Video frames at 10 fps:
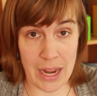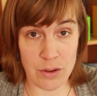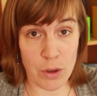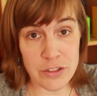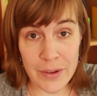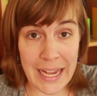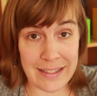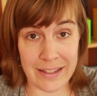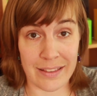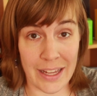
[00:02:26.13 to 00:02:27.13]
and you also
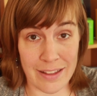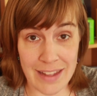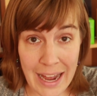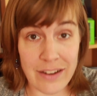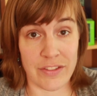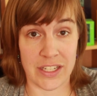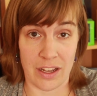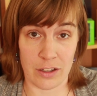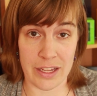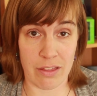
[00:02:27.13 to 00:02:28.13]
can't see the light at the end of the
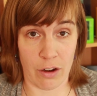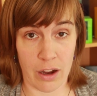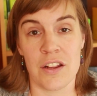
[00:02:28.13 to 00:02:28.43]
tunnel either.